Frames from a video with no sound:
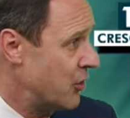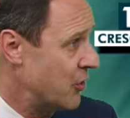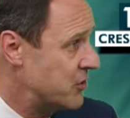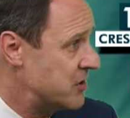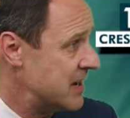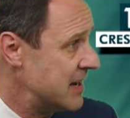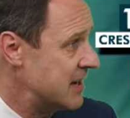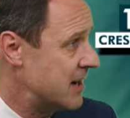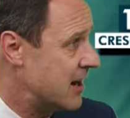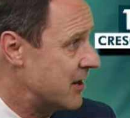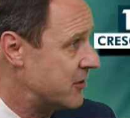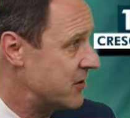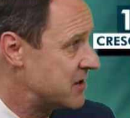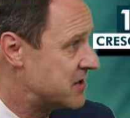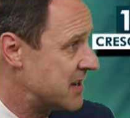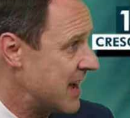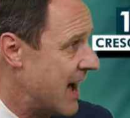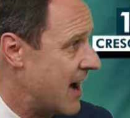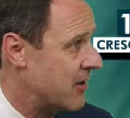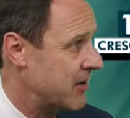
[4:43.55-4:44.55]

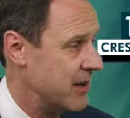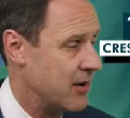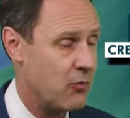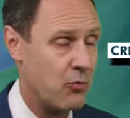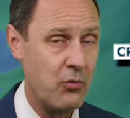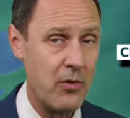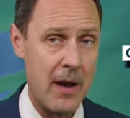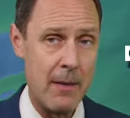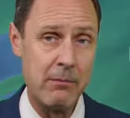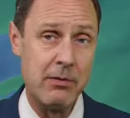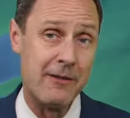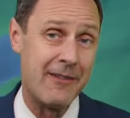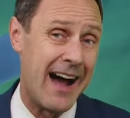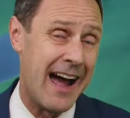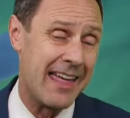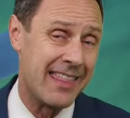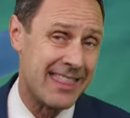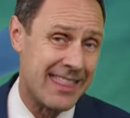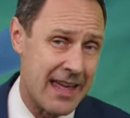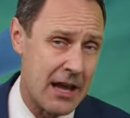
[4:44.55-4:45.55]
1,300s out in Rebla.
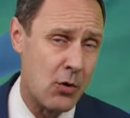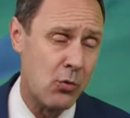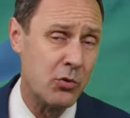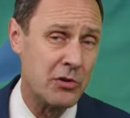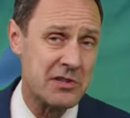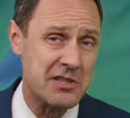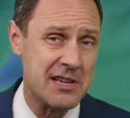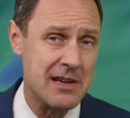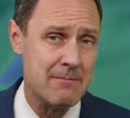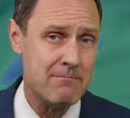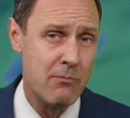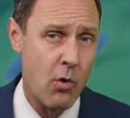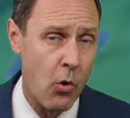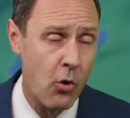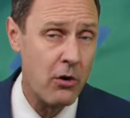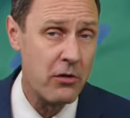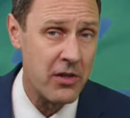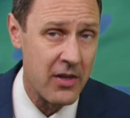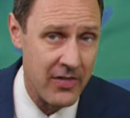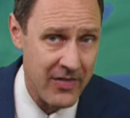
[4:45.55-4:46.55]
I think we'll see
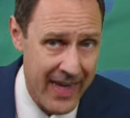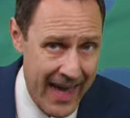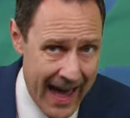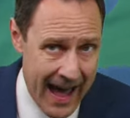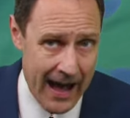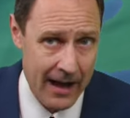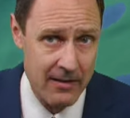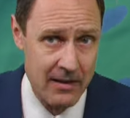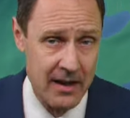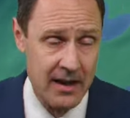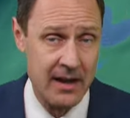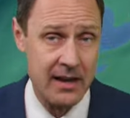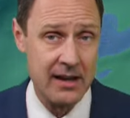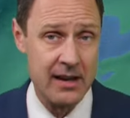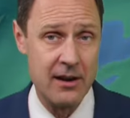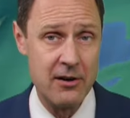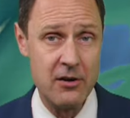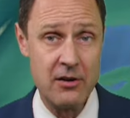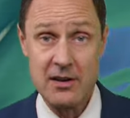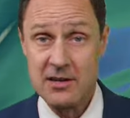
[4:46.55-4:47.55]
more than that
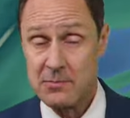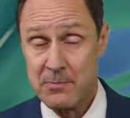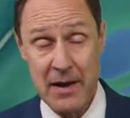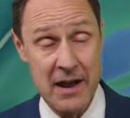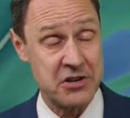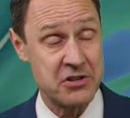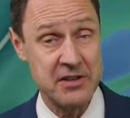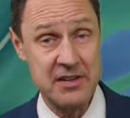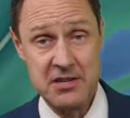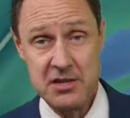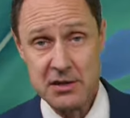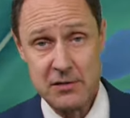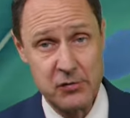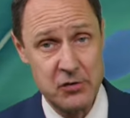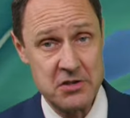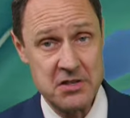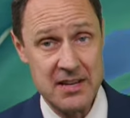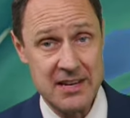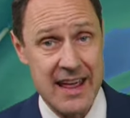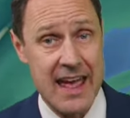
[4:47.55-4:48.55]
here, especially just
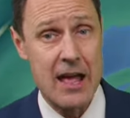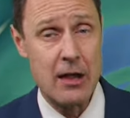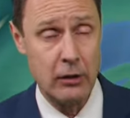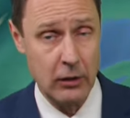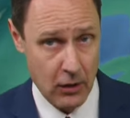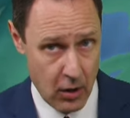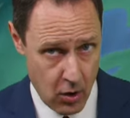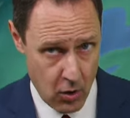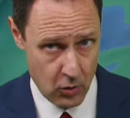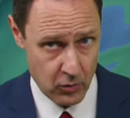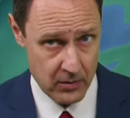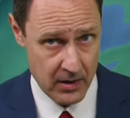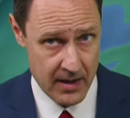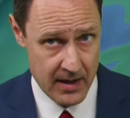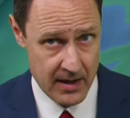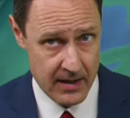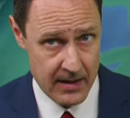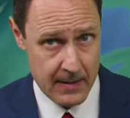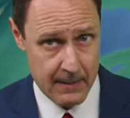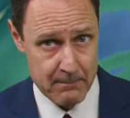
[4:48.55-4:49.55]
for today alone.
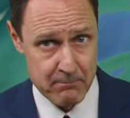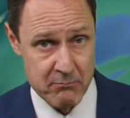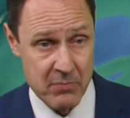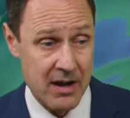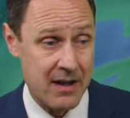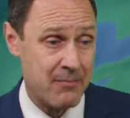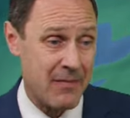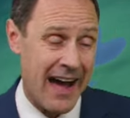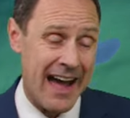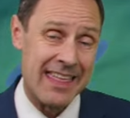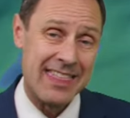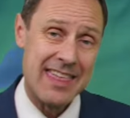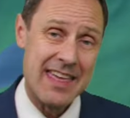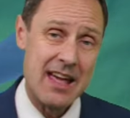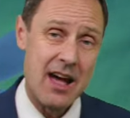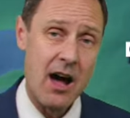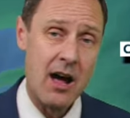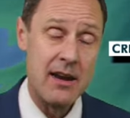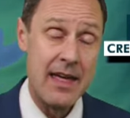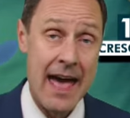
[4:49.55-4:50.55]
But I
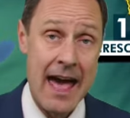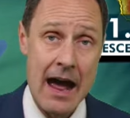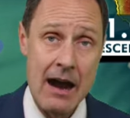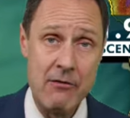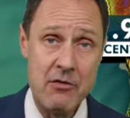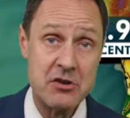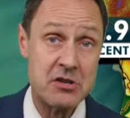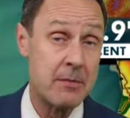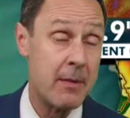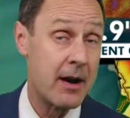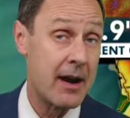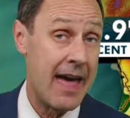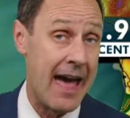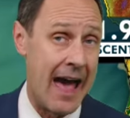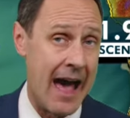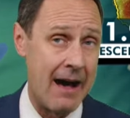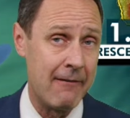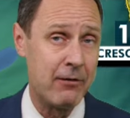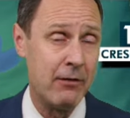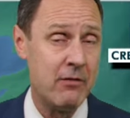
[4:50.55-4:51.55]
think on average about a
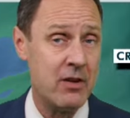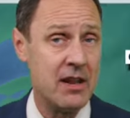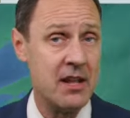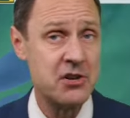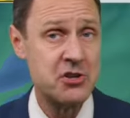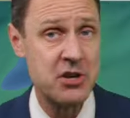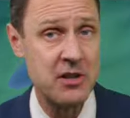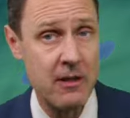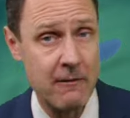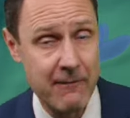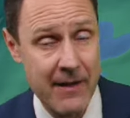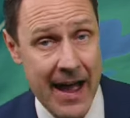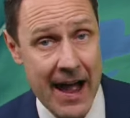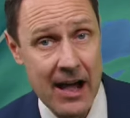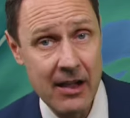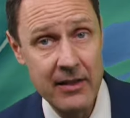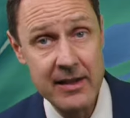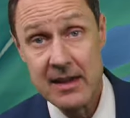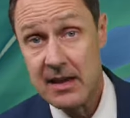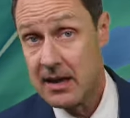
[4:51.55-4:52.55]
half of an inch in the
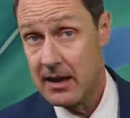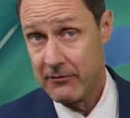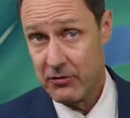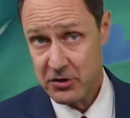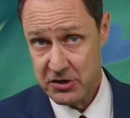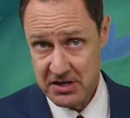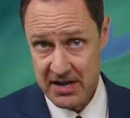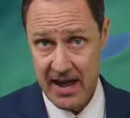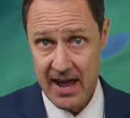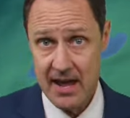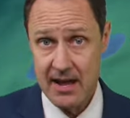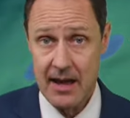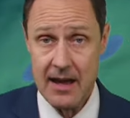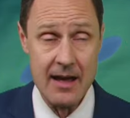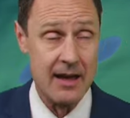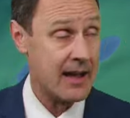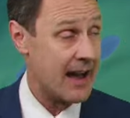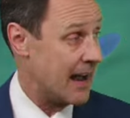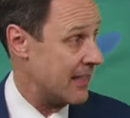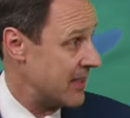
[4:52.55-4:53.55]
valley, give or take.
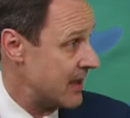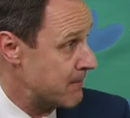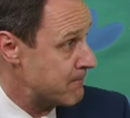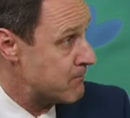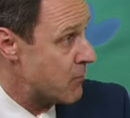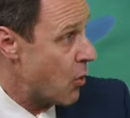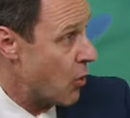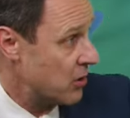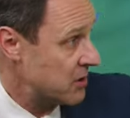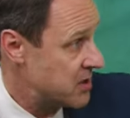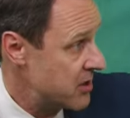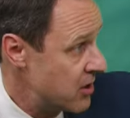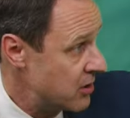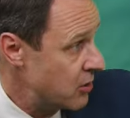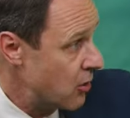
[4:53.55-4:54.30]
I think more to the